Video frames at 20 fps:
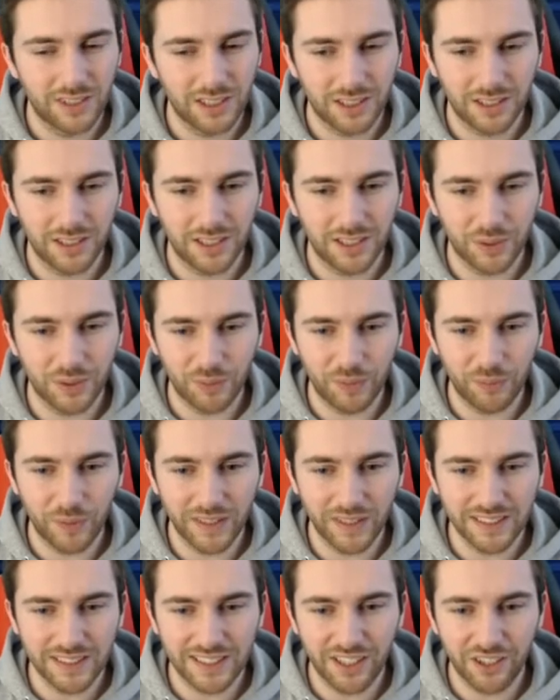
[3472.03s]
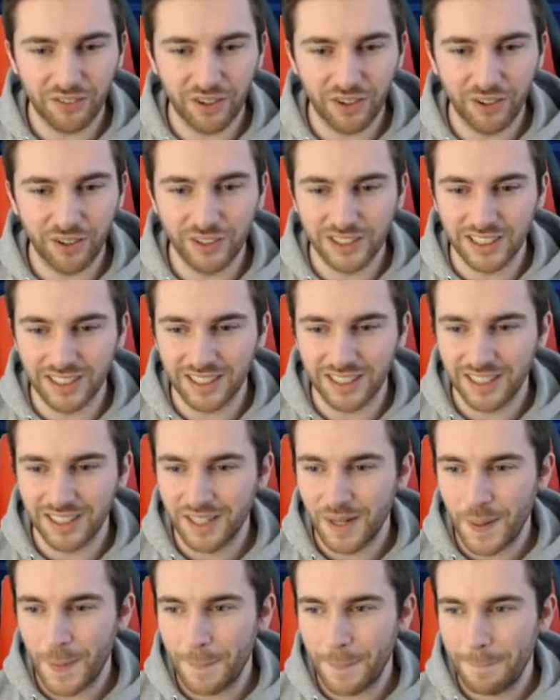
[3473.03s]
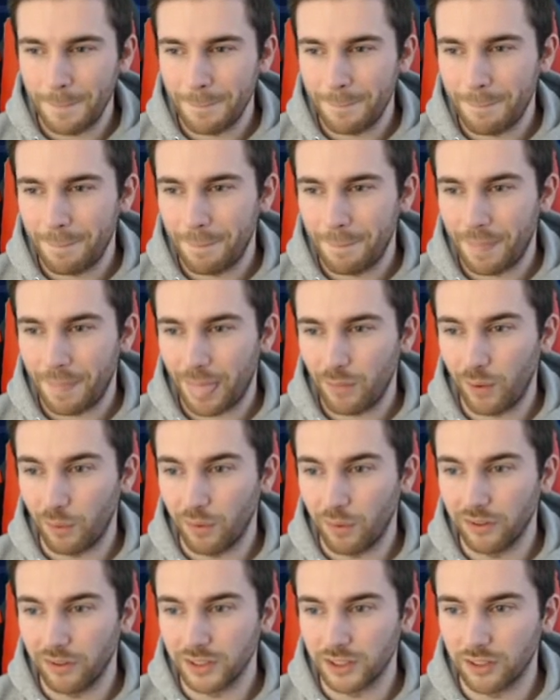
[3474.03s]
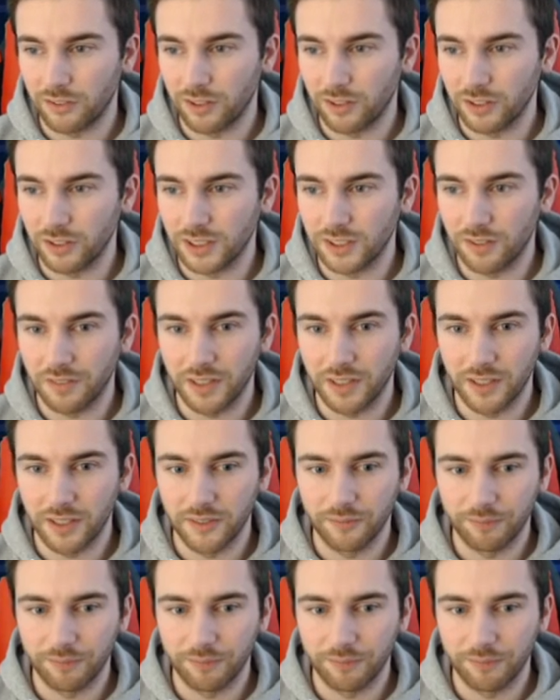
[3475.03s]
Uh, where's Derrick Rose in? Wait, where is Derrick Rose? He's over here.